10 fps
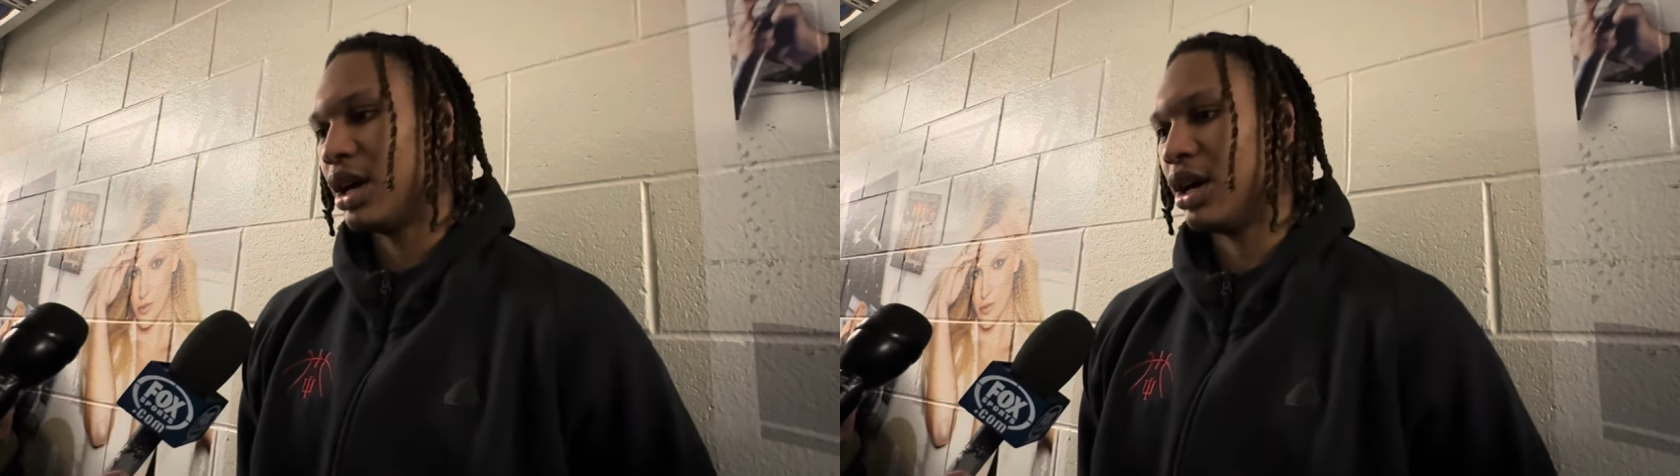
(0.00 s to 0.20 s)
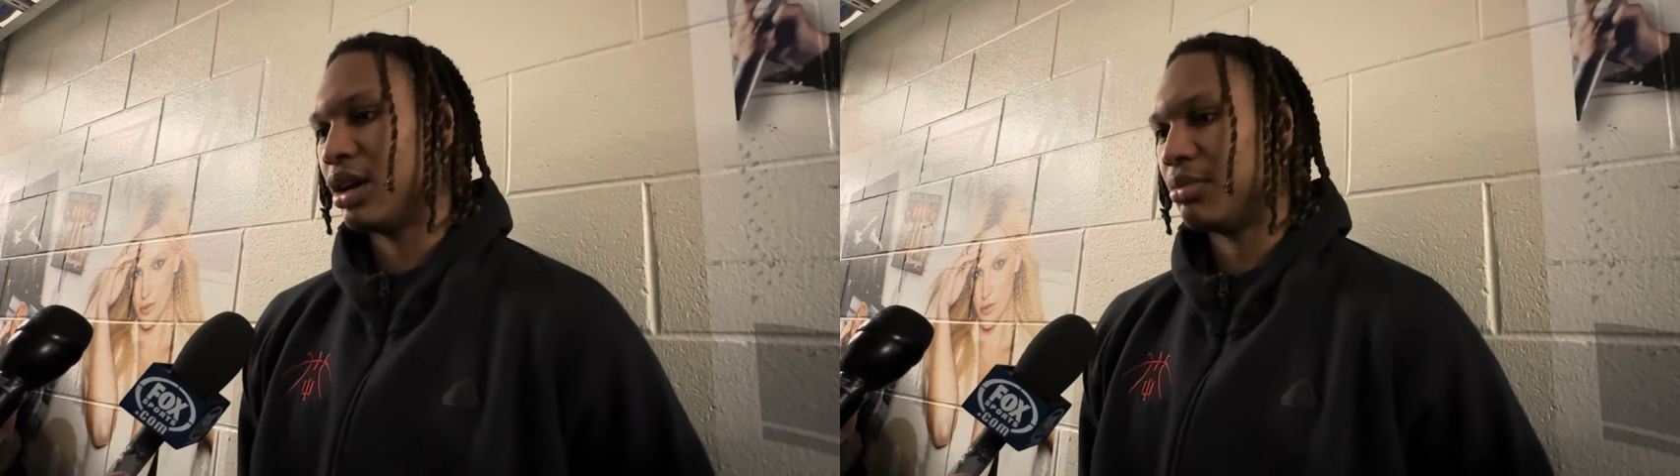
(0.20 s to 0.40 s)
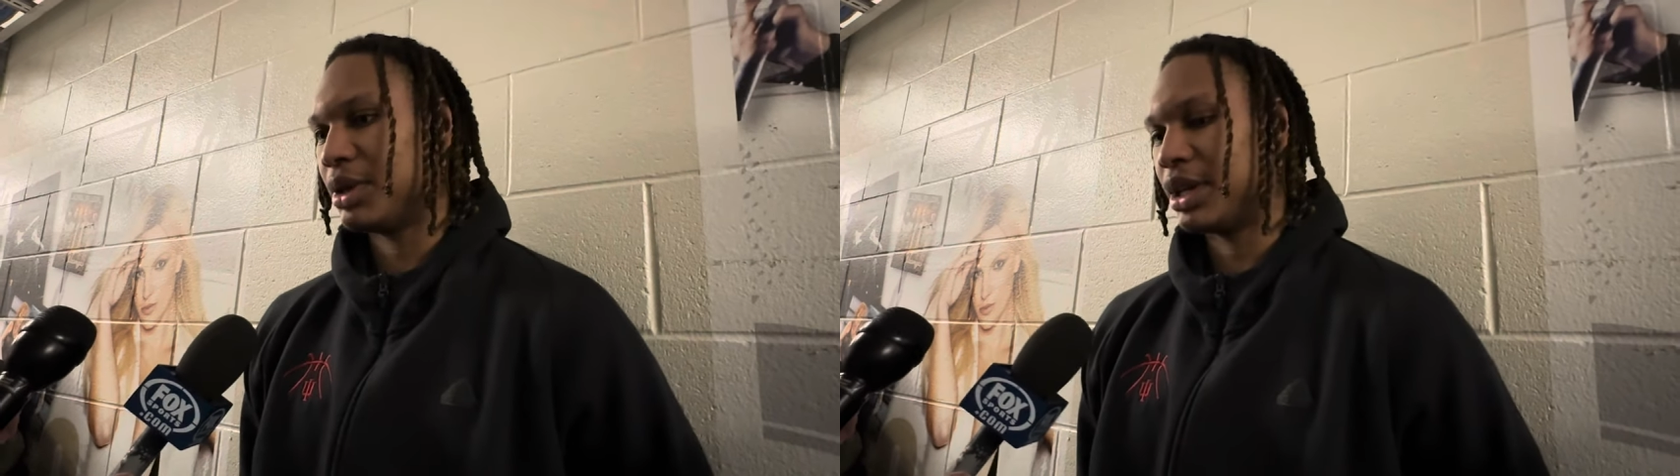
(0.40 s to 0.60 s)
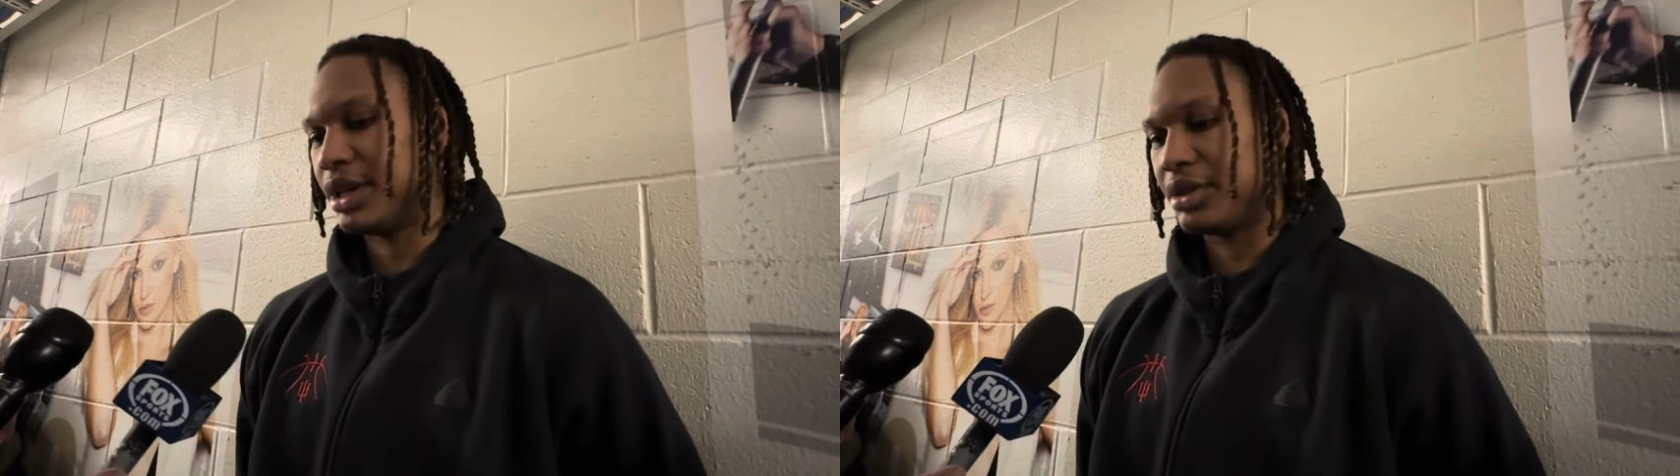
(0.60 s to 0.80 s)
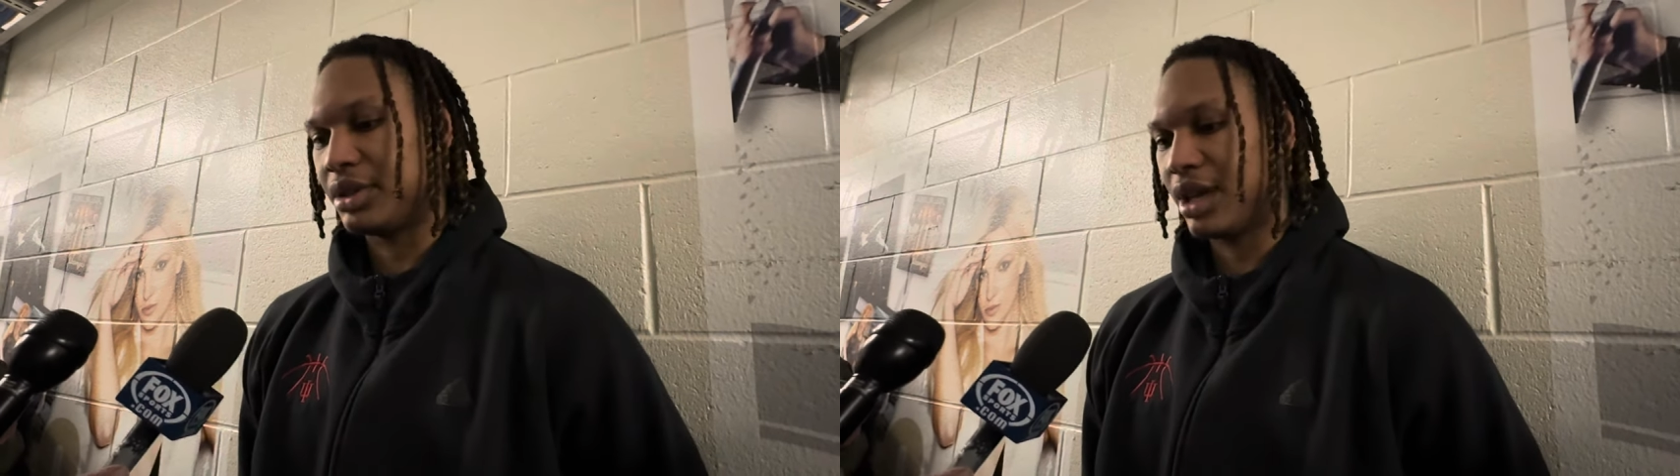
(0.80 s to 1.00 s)
Um,
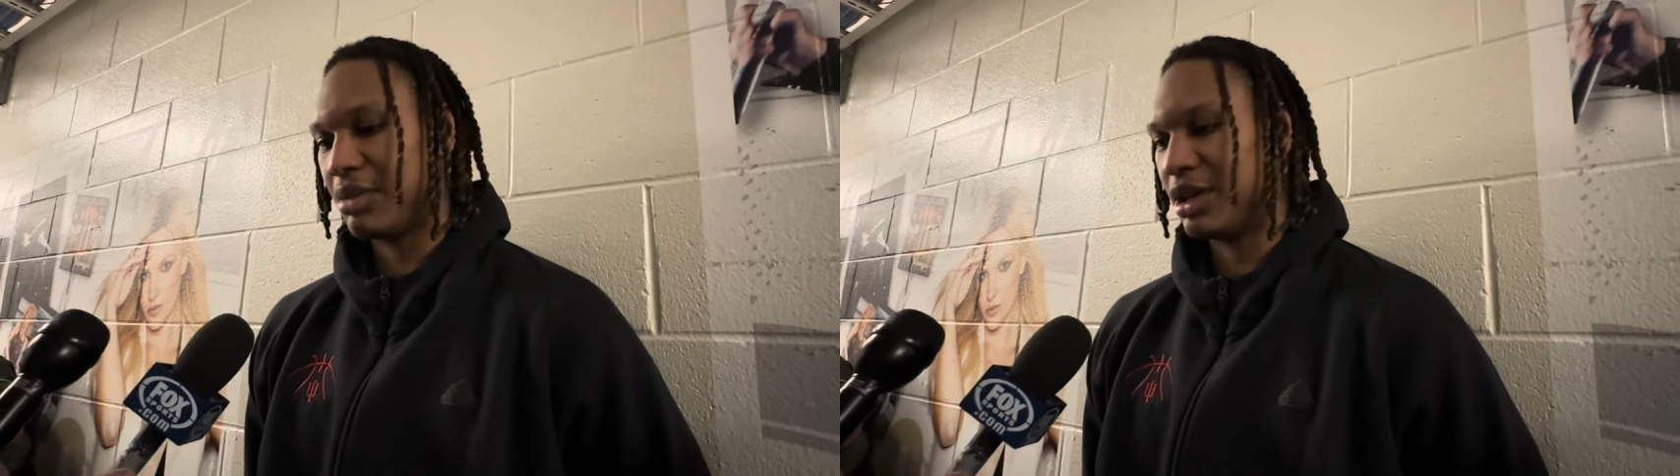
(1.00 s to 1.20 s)
but I